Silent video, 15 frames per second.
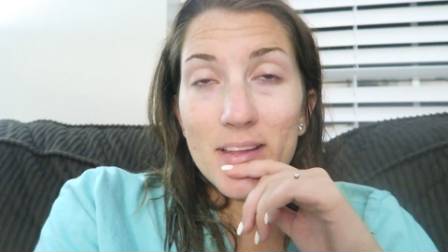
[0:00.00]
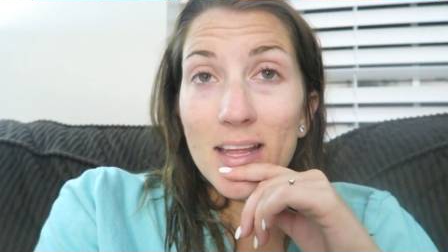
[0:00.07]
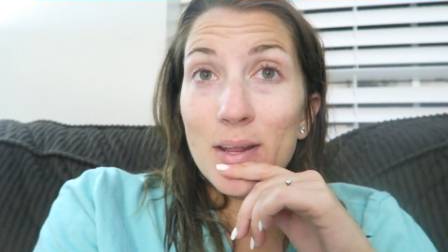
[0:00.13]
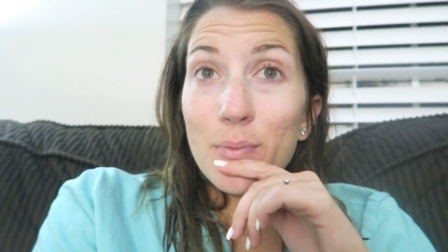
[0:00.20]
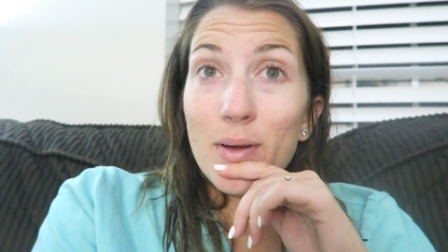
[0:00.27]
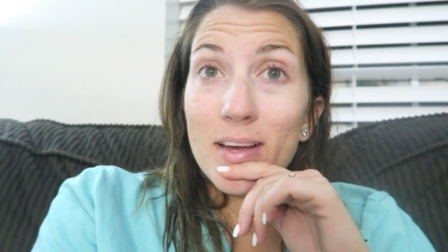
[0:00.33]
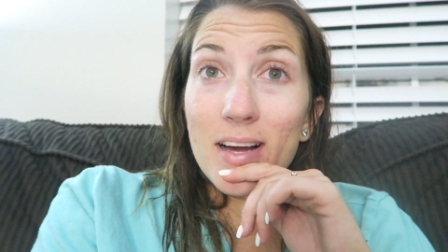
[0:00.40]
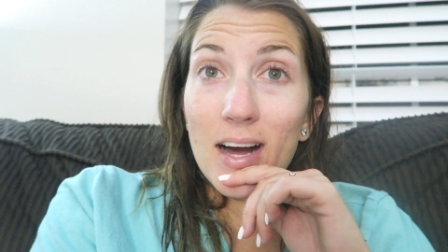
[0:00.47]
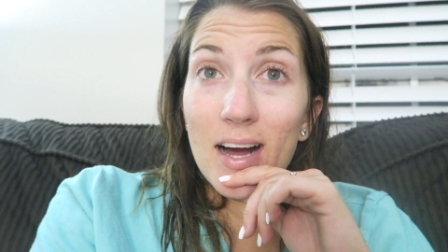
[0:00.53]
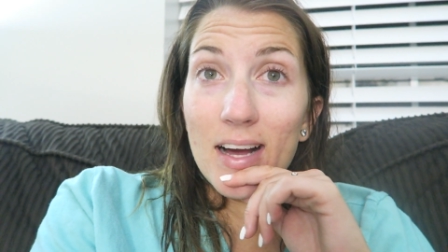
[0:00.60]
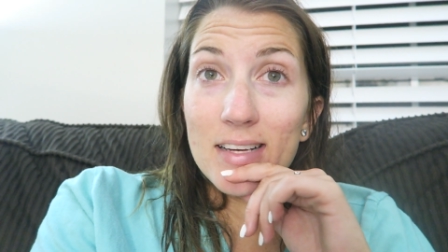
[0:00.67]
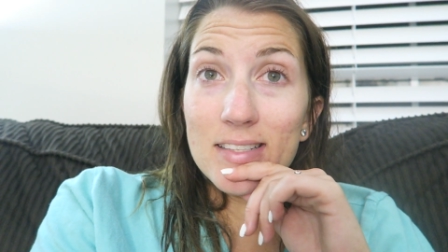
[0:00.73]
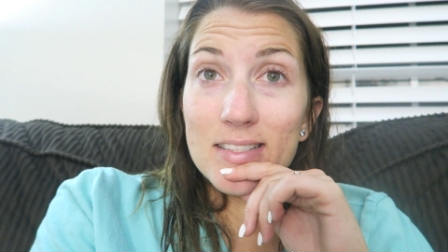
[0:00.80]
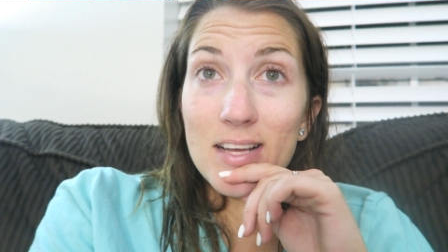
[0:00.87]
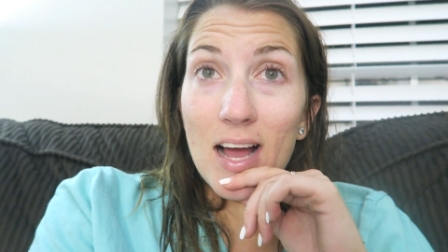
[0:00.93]
Anyway
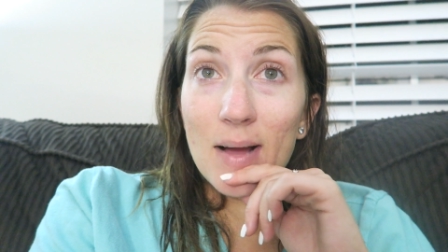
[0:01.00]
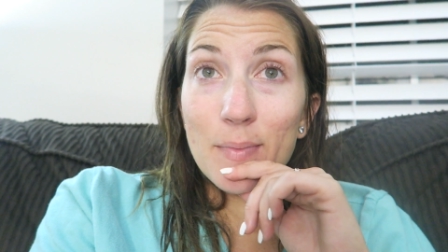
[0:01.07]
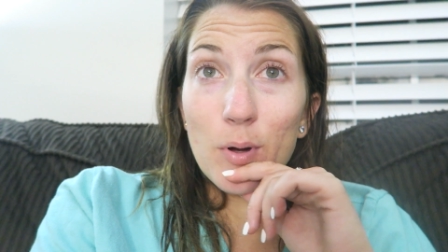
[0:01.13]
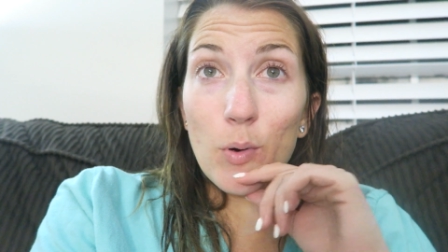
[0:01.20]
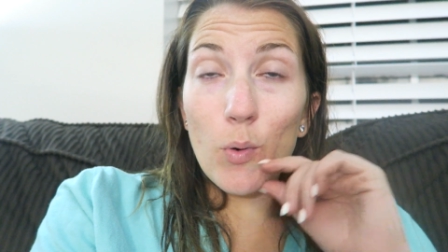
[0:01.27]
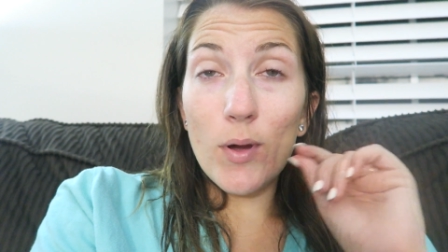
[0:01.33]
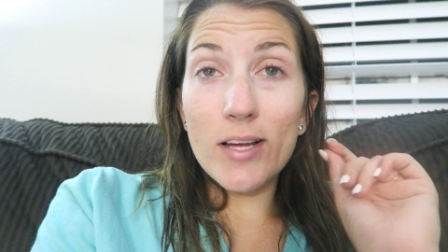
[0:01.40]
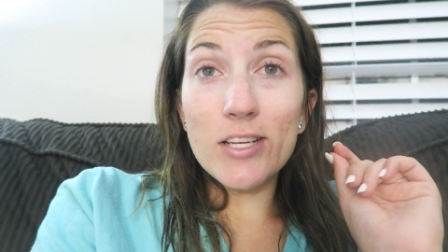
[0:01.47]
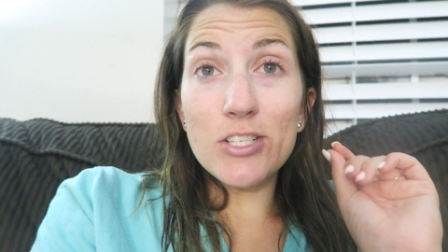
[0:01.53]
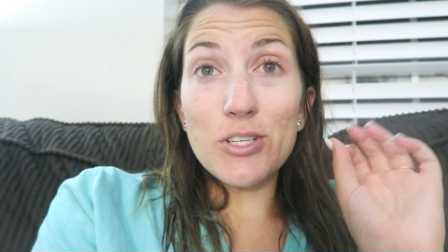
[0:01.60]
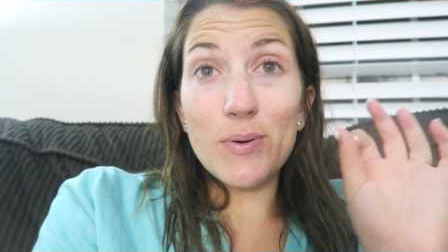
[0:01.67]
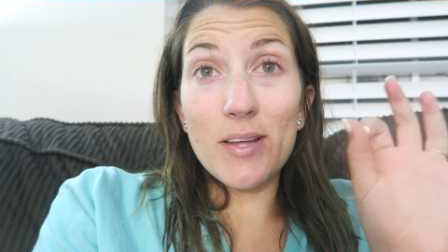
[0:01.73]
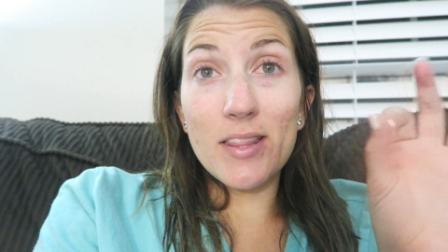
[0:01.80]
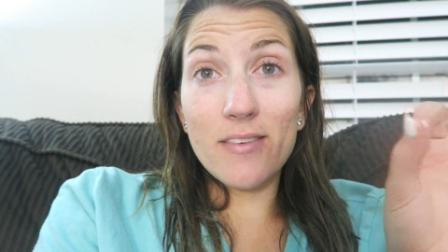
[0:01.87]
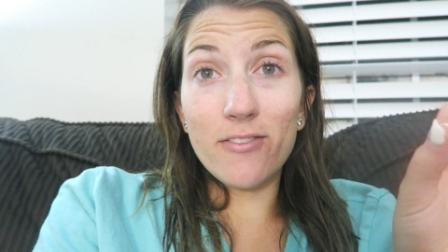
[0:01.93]
guys, I'm going
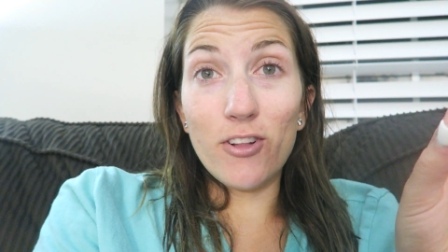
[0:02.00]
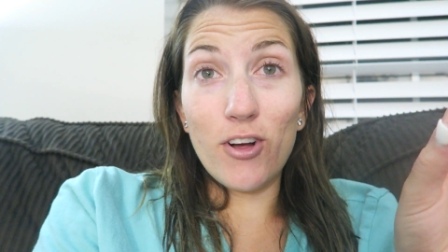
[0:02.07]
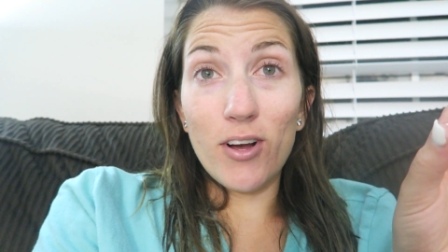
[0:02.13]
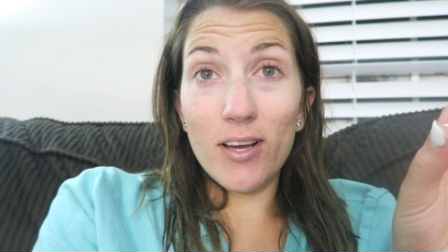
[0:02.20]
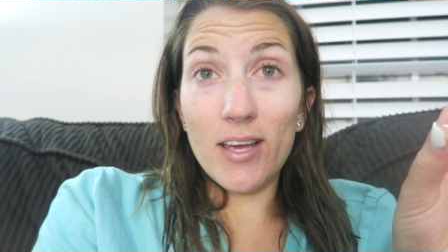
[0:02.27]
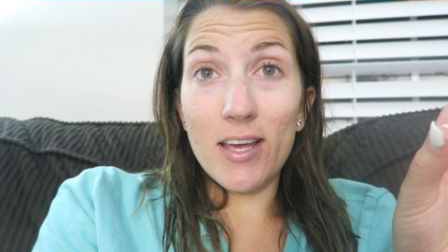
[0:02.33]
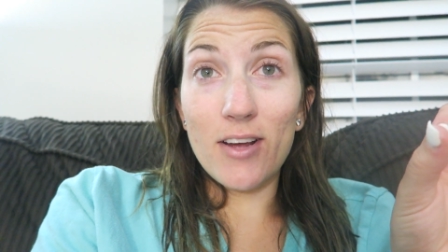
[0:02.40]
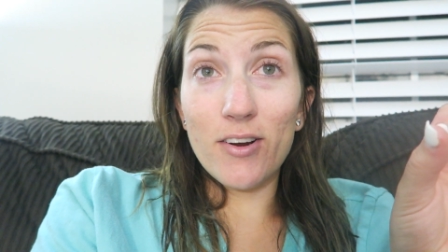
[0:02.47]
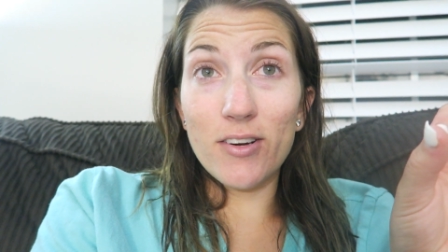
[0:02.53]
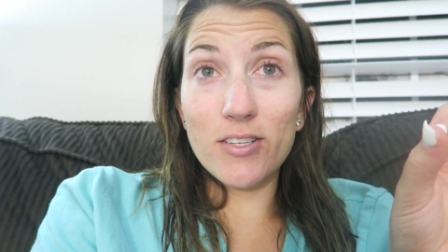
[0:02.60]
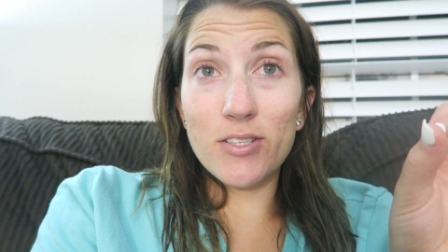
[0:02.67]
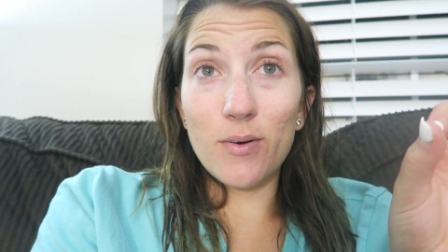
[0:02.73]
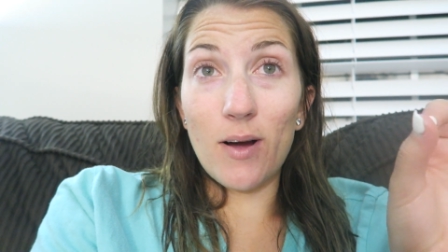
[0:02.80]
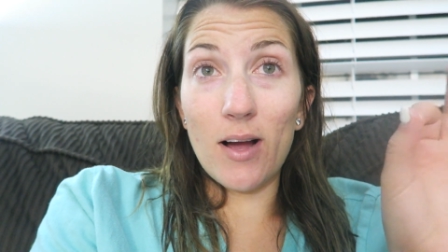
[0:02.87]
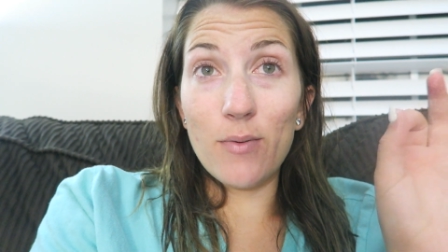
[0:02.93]
to end the vlog here,
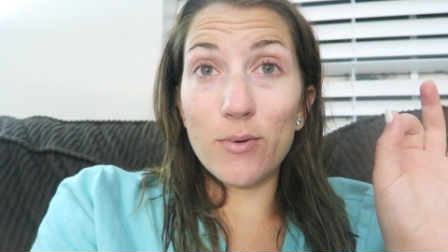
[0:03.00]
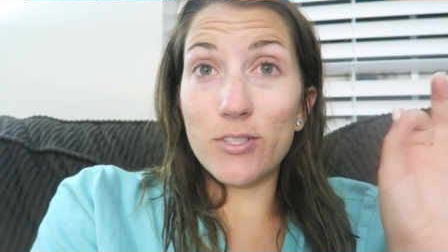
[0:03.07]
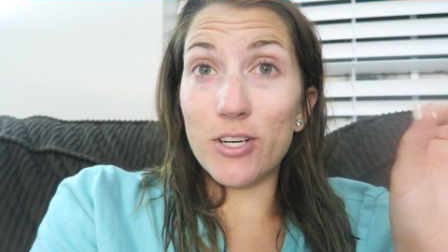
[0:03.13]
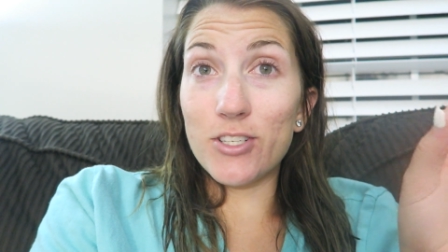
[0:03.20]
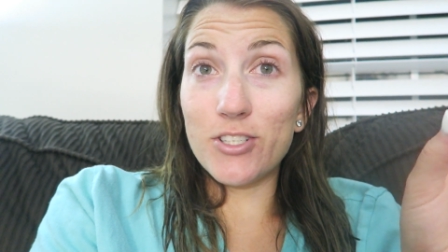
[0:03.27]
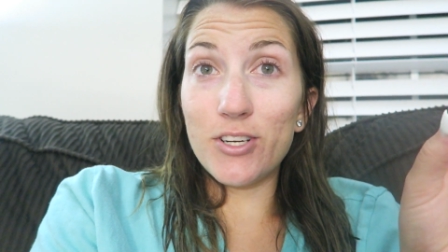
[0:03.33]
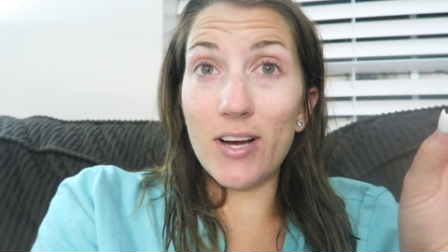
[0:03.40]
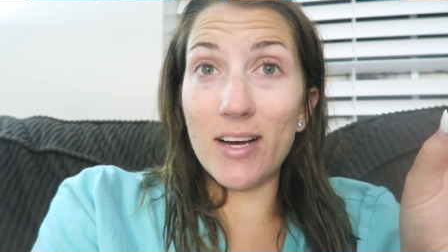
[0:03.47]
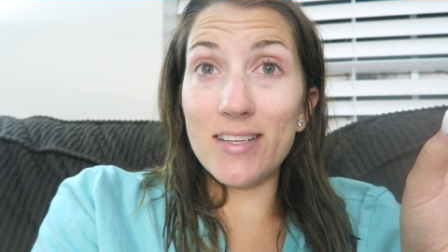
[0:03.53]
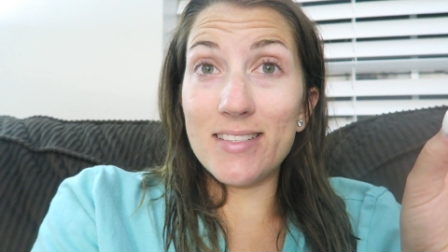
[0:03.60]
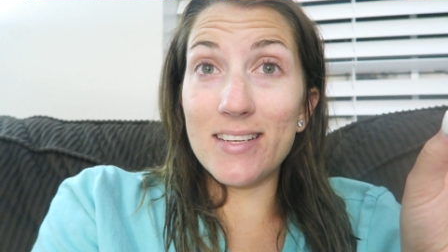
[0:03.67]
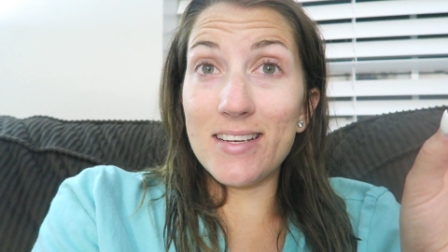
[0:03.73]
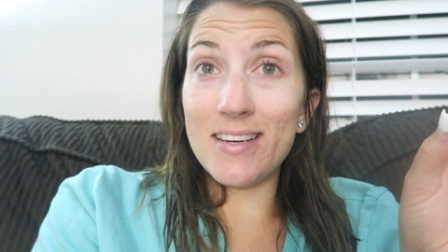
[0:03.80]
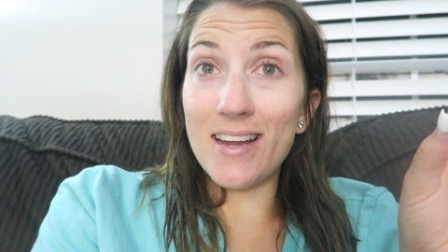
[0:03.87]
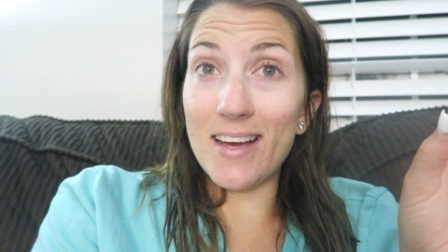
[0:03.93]
so I will talk to you guys
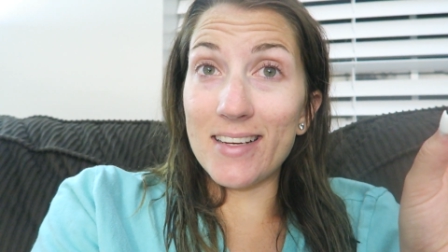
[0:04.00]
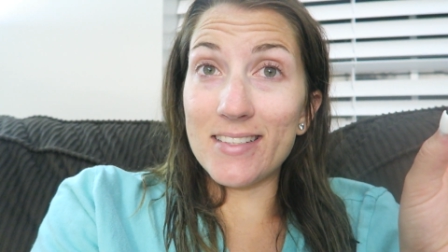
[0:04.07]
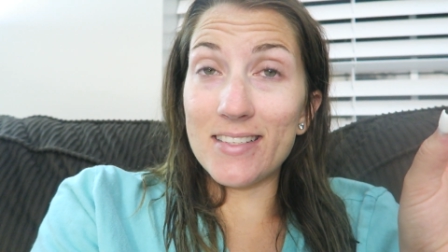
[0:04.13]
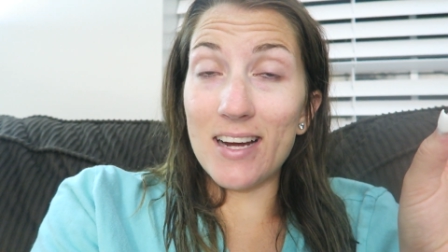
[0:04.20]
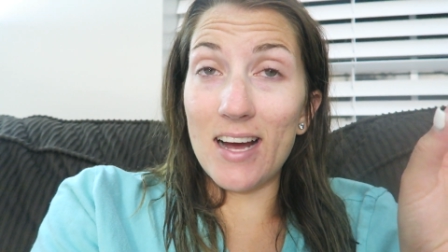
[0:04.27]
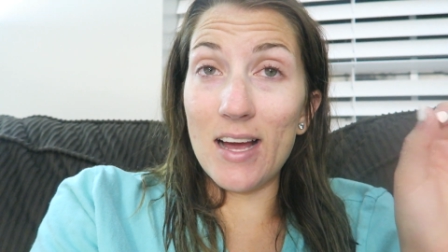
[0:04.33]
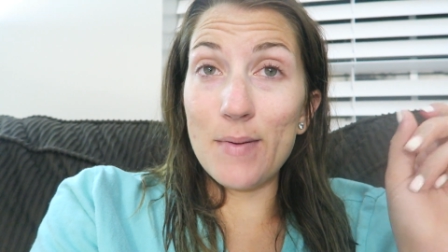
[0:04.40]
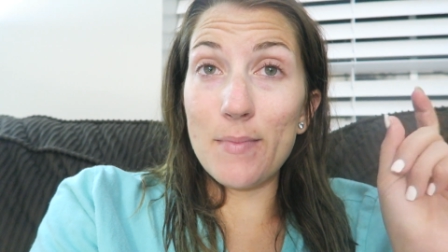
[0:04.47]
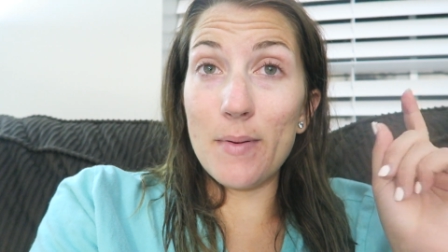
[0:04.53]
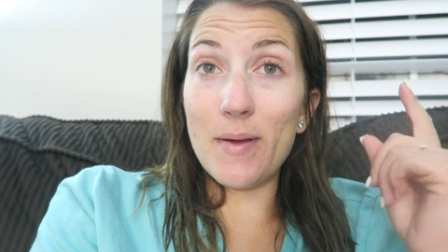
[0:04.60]
next time.